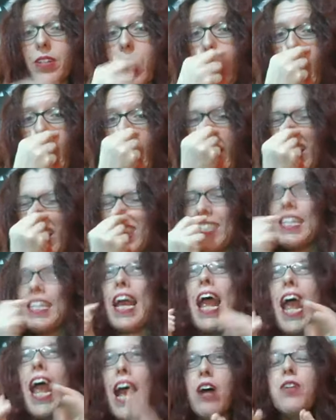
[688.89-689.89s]
as to
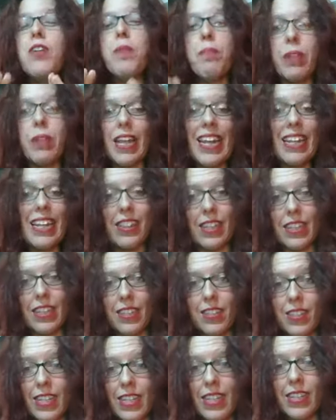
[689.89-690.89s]
how to plant these
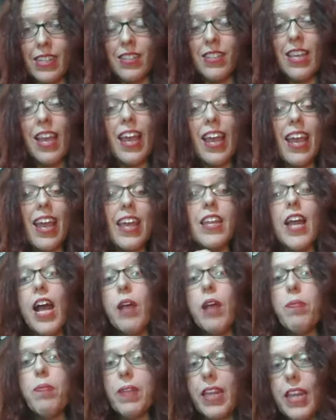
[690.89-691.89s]
seeds and
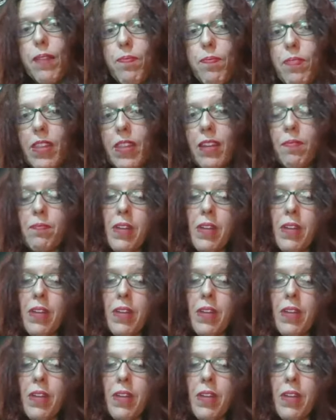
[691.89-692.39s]
upkeep them